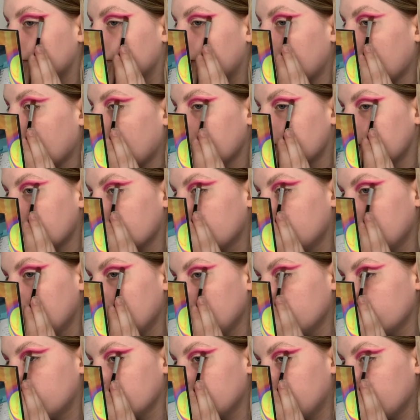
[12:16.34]
They had
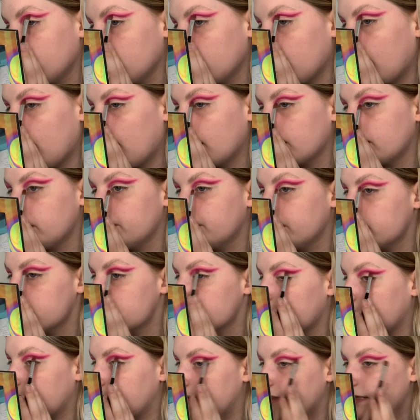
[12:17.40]
multiple
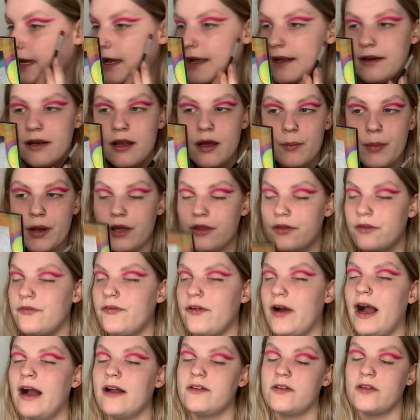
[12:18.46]
arguments again about the
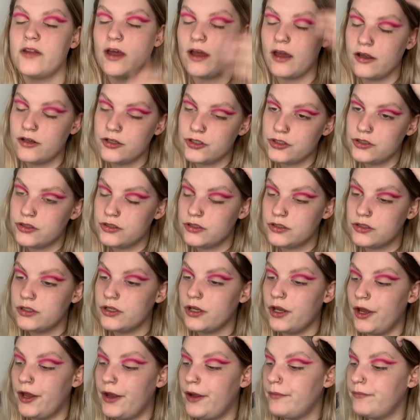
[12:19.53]
fact that
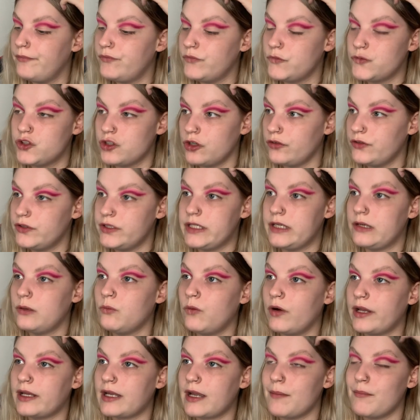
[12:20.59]
John
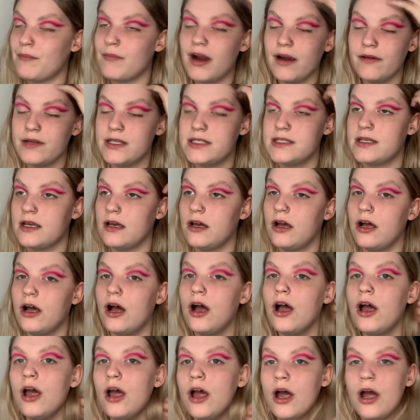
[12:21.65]
didn't want to get married to
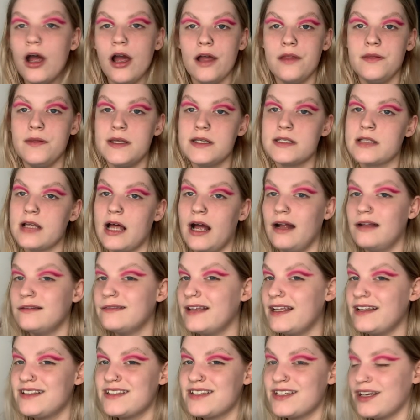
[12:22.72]
her, and this like
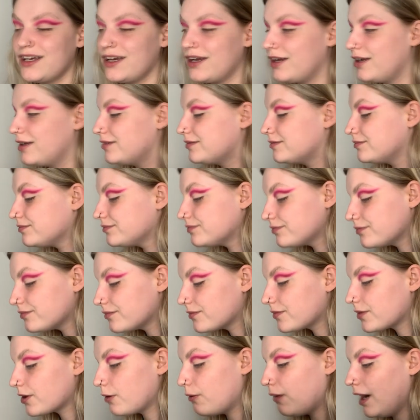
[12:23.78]
led to
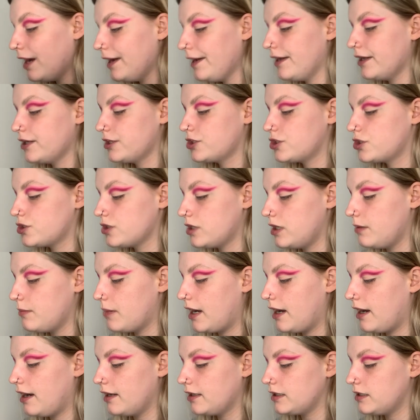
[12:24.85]
quite extreme
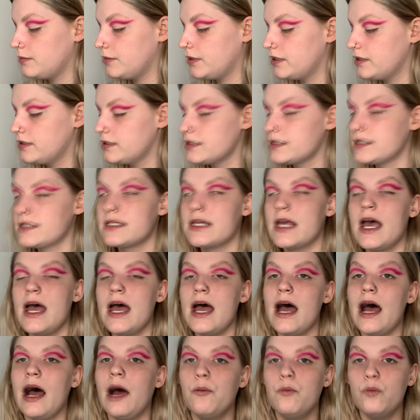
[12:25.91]
arguments.
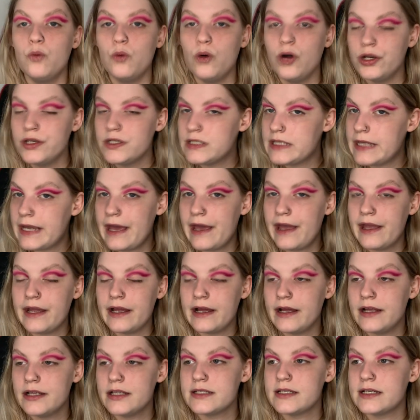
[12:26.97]
And one
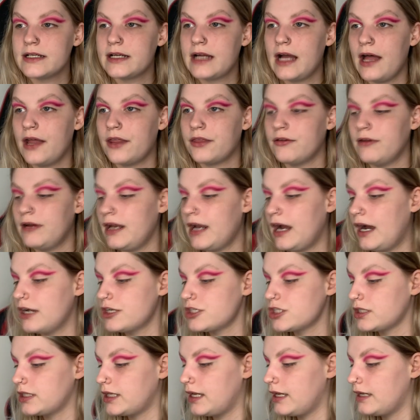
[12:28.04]
day Katherine
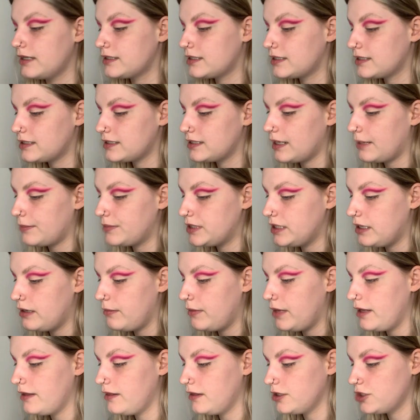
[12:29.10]
actually stabbed
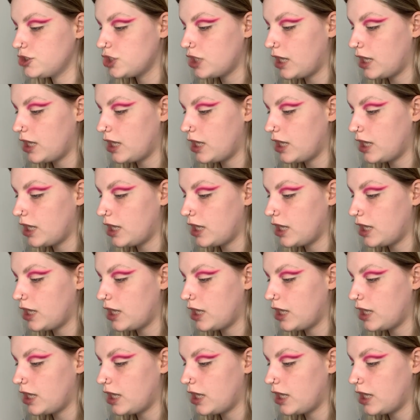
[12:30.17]
him in the